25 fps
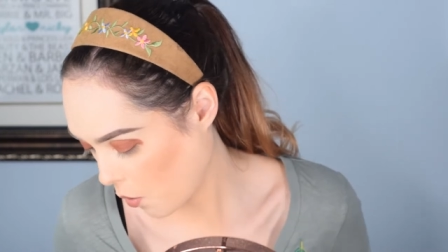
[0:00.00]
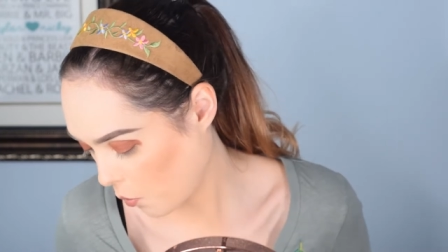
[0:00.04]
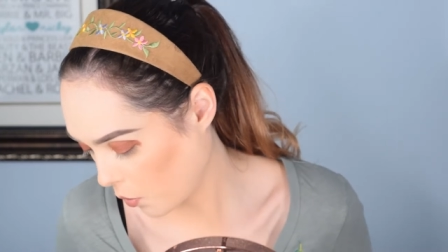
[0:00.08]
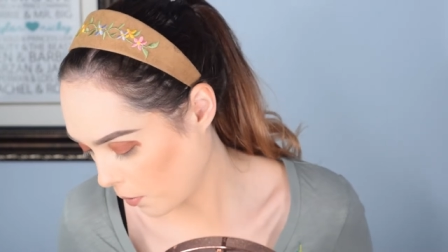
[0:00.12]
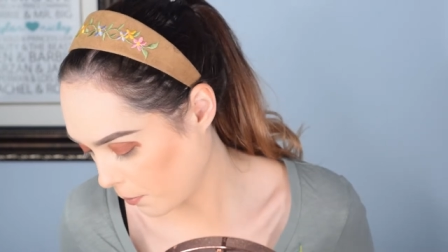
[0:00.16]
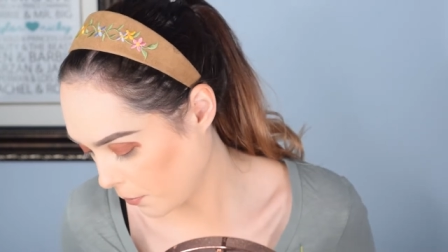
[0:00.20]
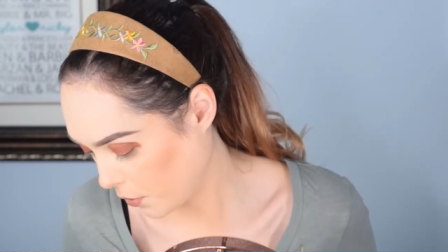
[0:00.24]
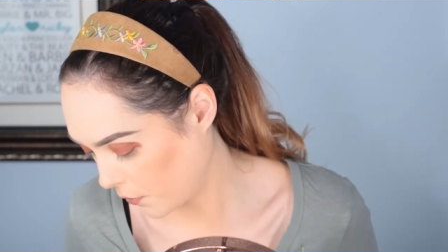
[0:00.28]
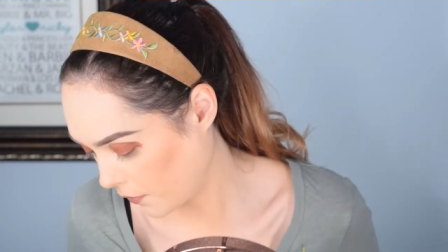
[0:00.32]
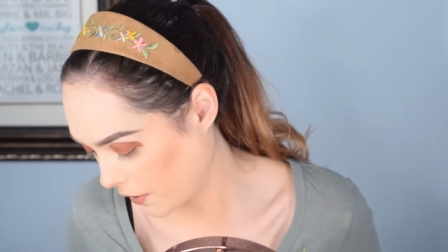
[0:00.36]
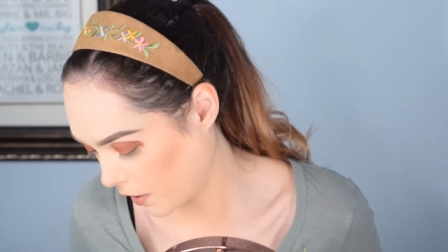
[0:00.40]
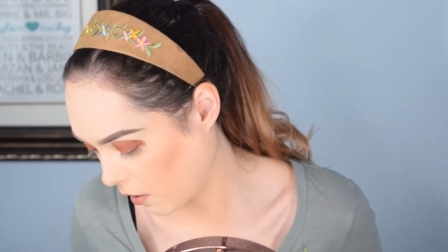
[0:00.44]

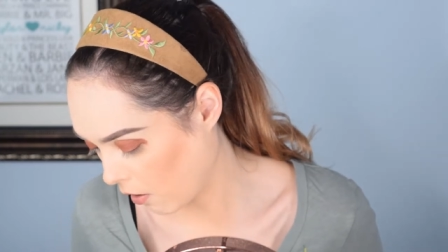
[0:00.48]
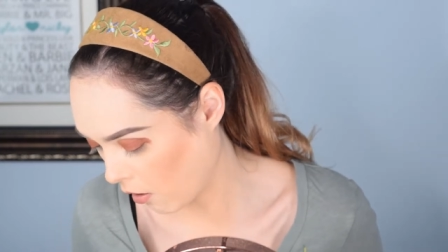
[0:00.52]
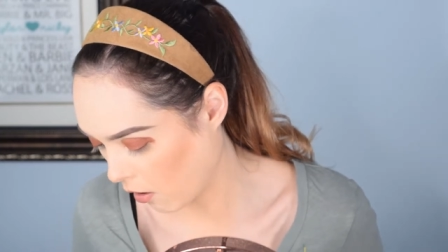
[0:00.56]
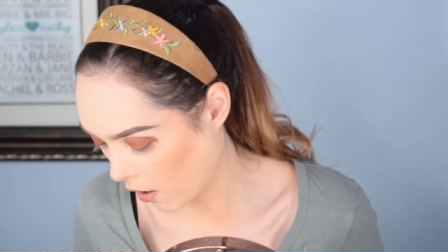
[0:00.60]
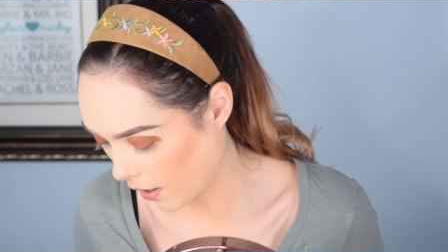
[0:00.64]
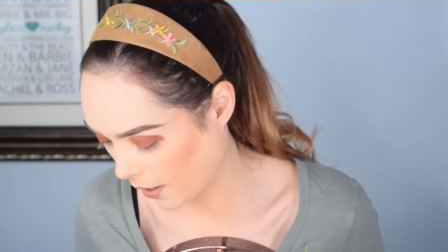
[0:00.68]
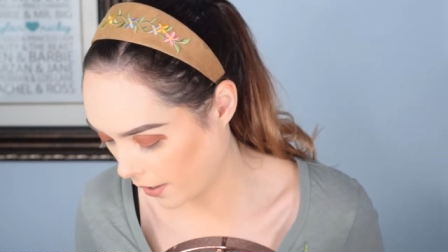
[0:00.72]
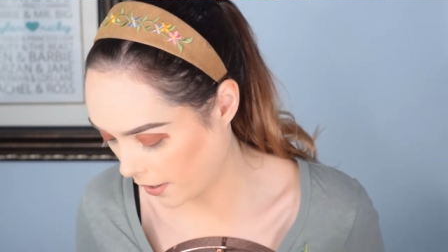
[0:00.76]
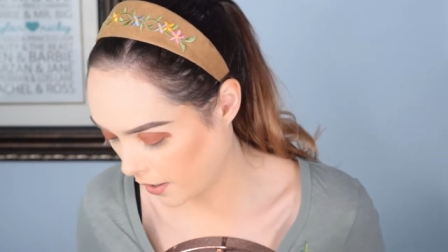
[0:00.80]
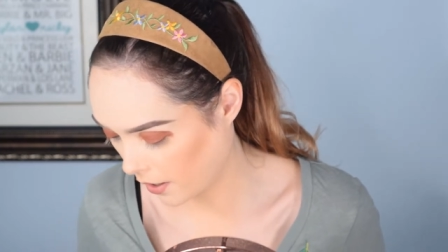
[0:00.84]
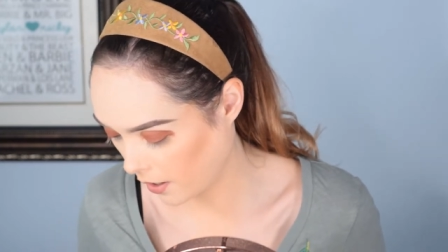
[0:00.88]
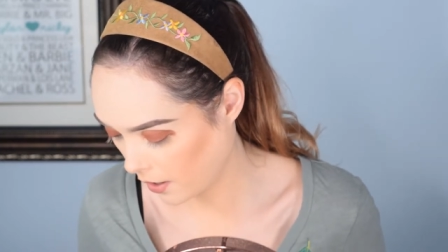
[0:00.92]
we're moving
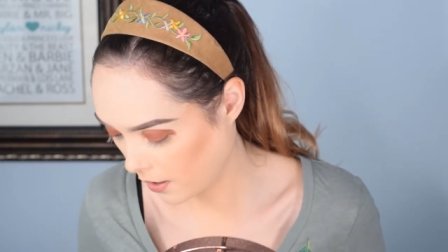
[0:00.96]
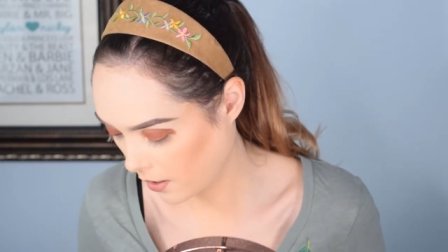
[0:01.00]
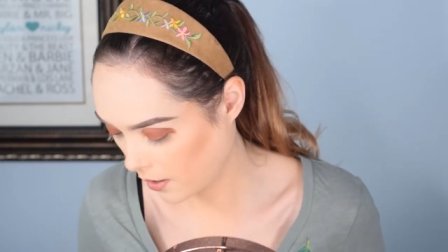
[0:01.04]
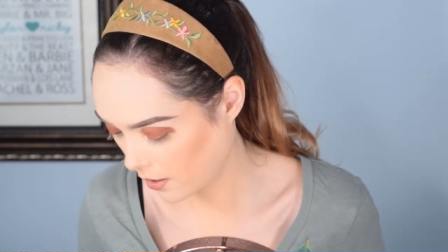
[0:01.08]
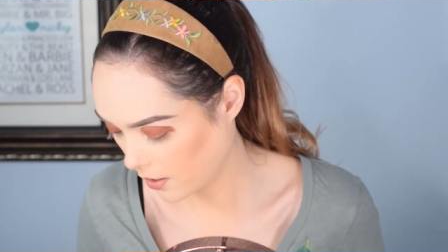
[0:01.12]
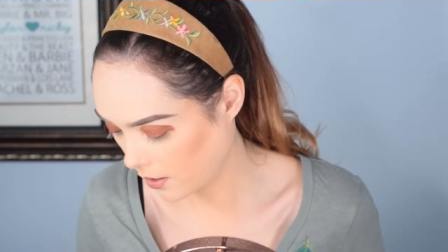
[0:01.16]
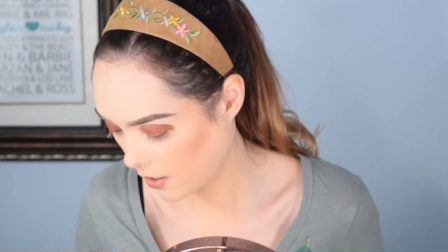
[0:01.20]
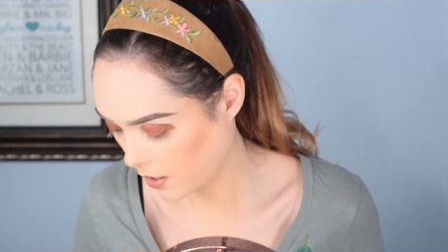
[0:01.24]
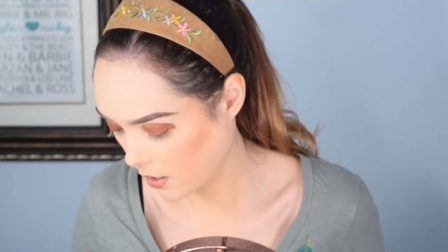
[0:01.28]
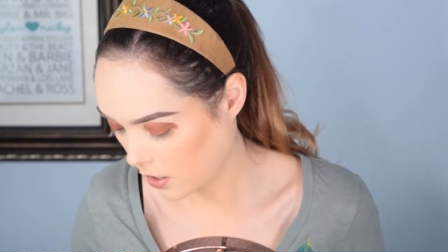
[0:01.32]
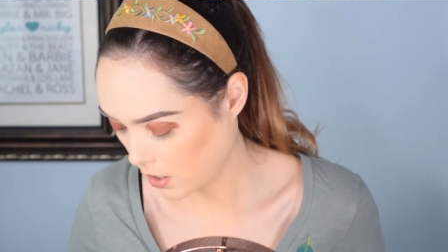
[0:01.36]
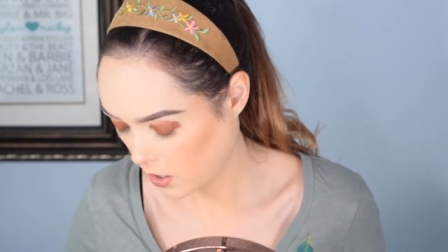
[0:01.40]
on
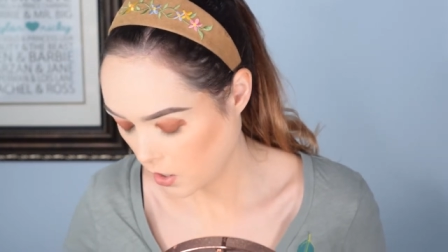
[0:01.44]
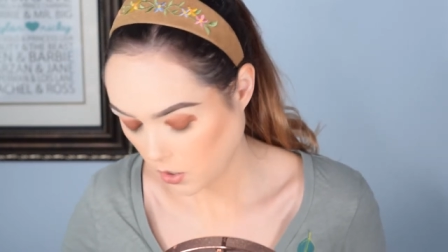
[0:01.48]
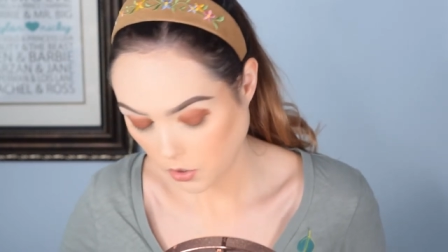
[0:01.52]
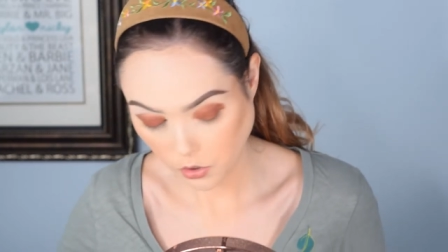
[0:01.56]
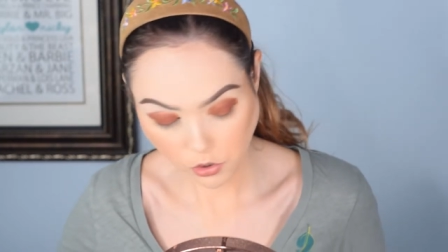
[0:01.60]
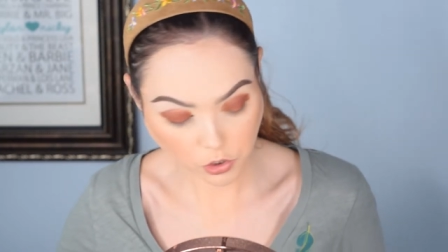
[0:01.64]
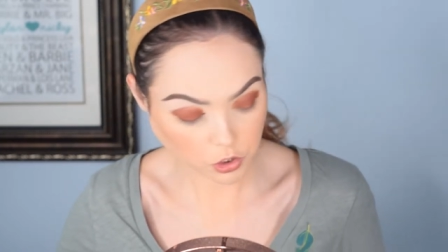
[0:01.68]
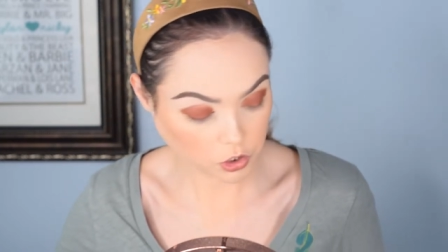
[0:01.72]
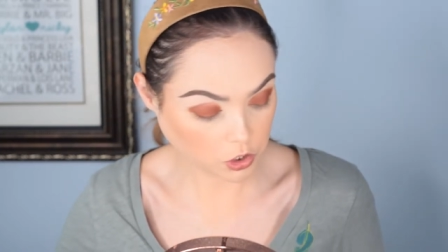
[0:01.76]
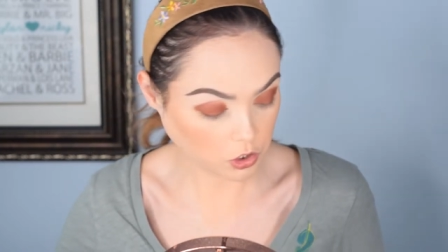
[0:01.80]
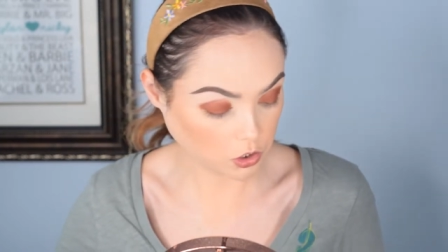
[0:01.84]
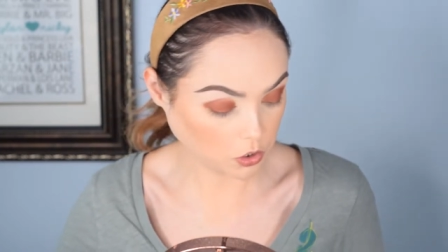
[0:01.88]

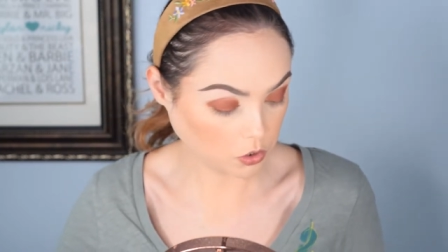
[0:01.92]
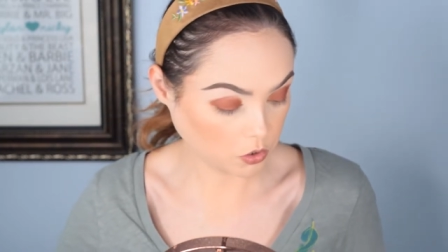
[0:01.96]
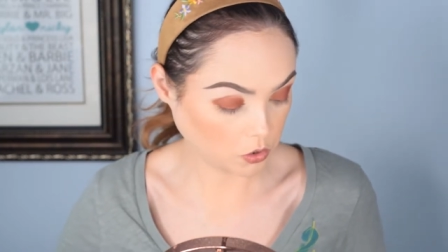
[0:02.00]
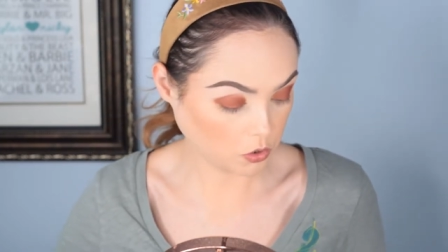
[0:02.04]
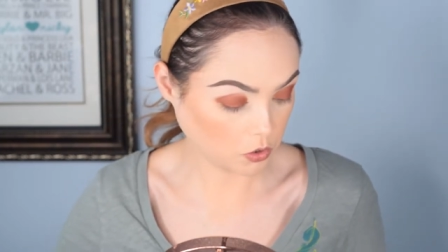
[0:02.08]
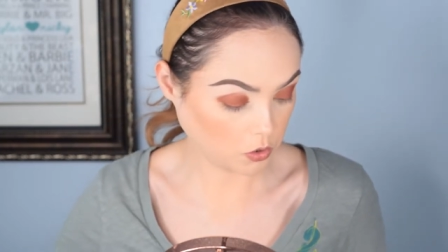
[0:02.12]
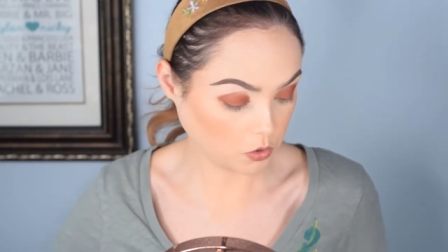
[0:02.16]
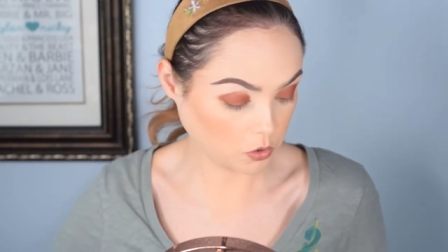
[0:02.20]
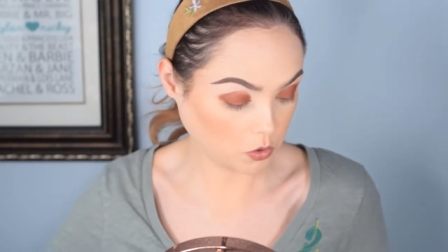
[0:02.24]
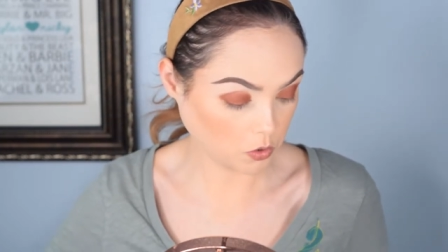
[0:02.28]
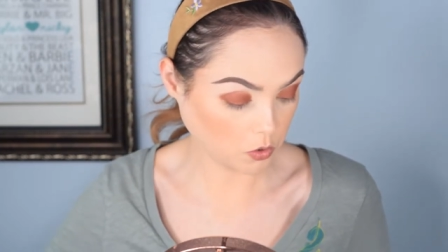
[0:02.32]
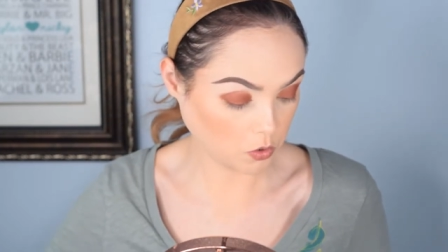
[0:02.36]

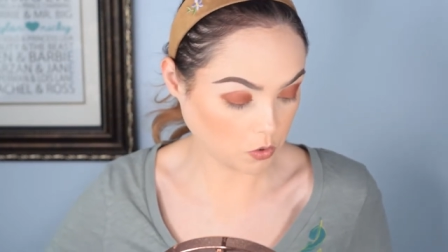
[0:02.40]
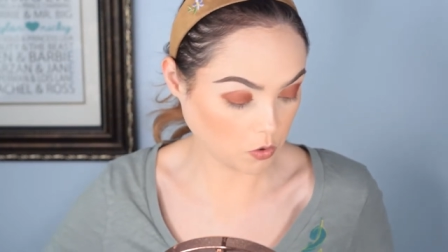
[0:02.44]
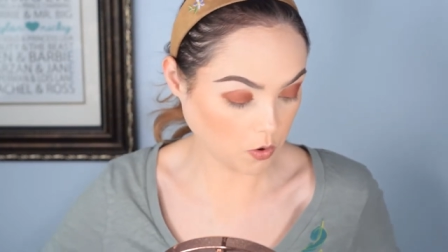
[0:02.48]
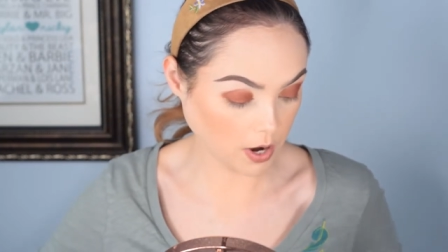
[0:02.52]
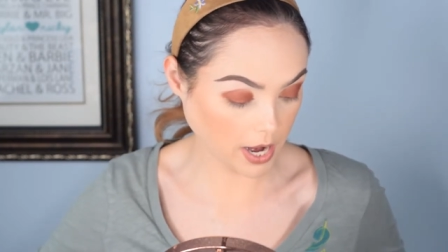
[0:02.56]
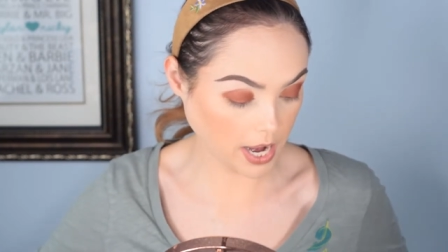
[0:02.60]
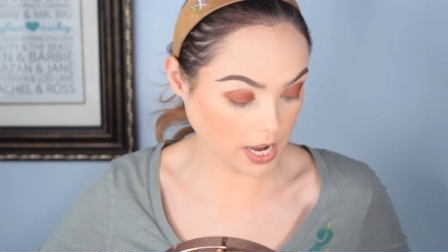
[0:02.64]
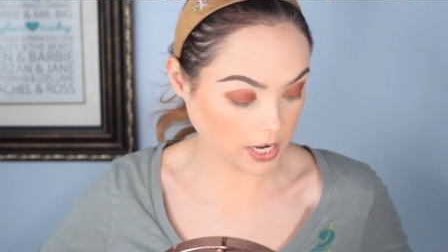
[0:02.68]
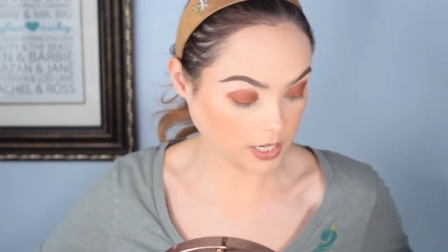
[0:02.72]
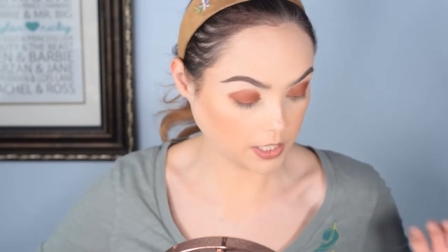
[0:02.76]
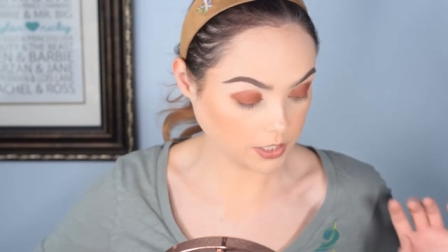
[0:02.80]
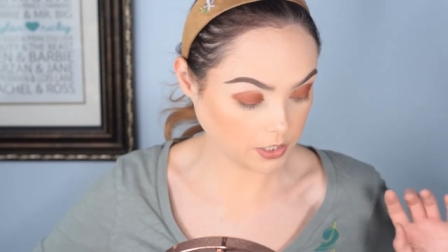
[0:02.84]
to
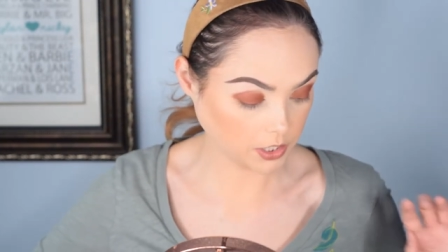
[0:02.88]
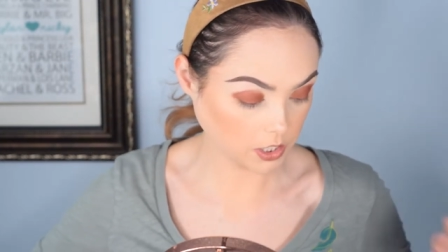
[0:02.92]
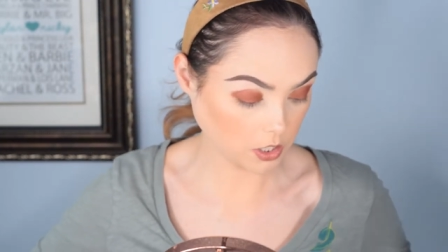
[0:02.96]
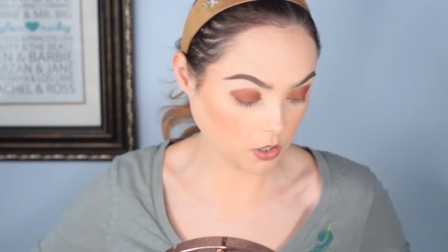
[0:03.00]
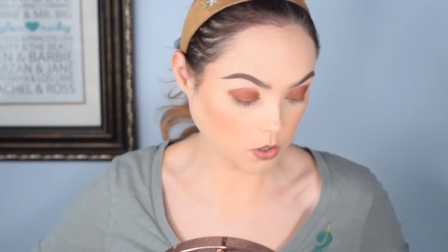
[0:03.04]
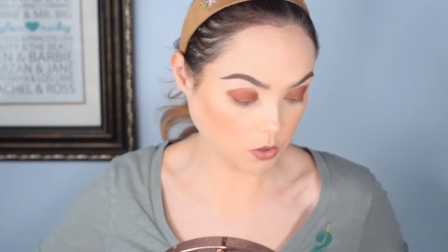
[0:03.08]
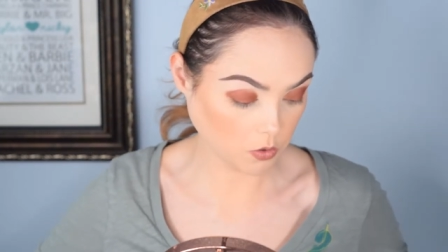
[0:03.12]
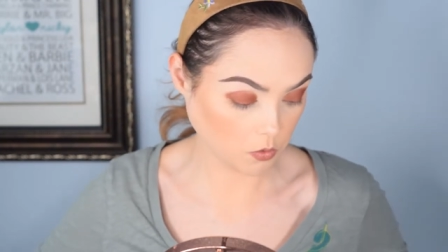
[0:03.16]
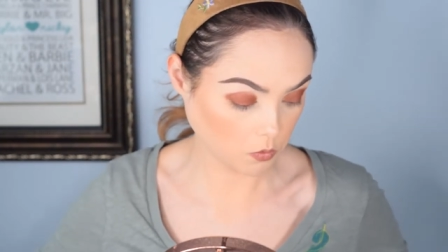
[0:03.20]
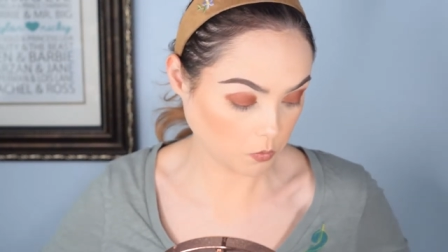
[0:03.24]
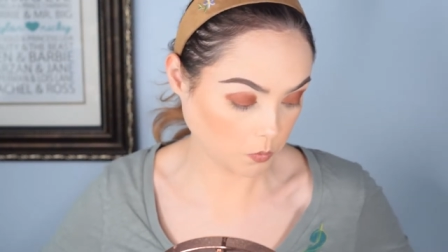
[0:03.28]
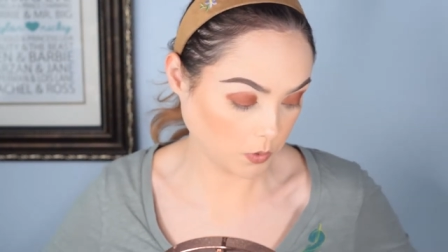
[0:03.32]

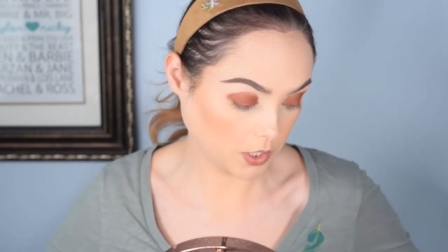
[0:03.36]
Antidote,